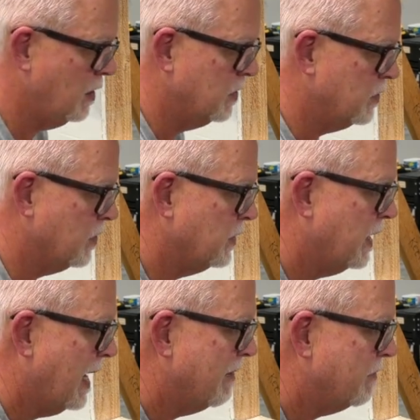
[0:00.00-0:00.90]
turn the
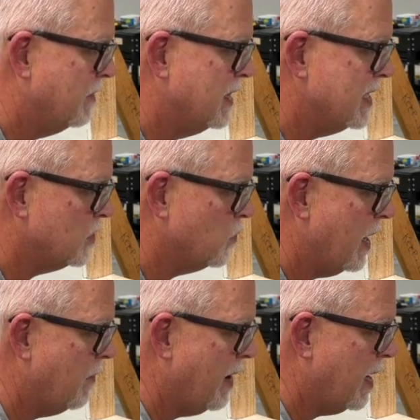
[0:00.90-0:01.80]
knife this
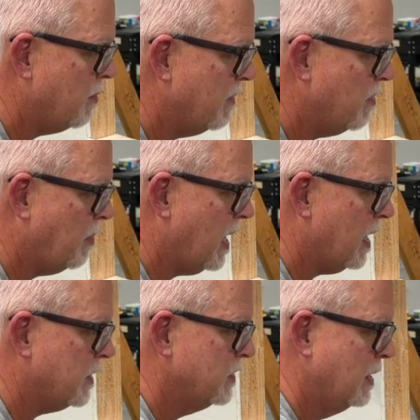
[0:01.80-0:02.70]
way right above the
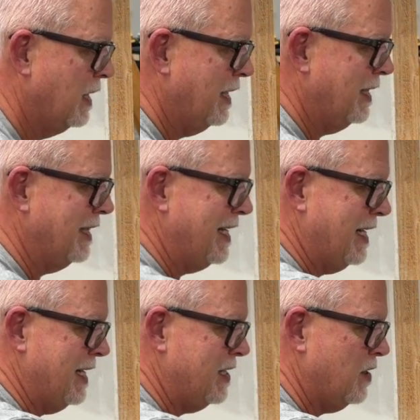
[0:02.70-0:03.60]
box, lean
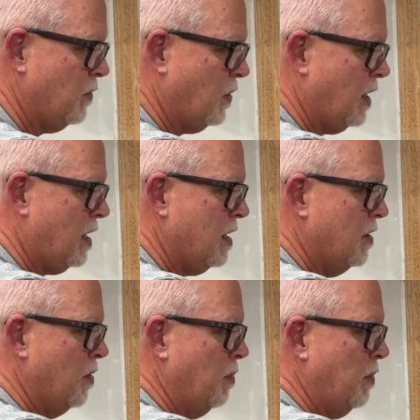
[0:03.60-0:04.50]
it into the
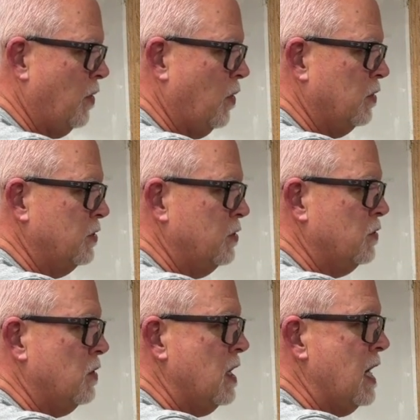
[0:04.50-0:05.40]
wall, pull
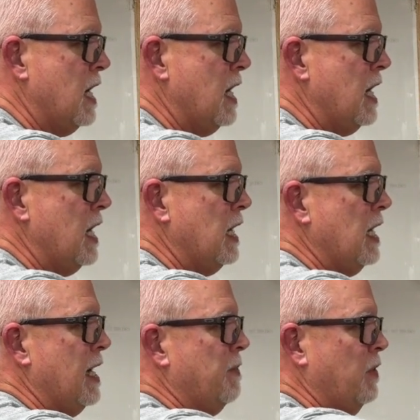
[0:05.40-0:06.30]
straight
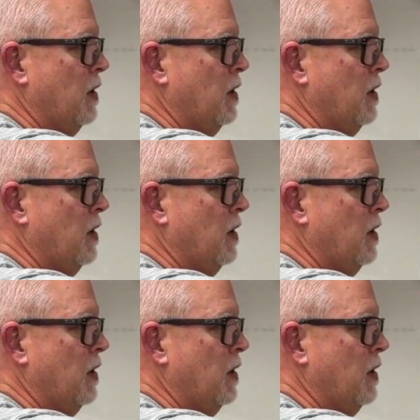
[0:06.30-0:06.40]
up,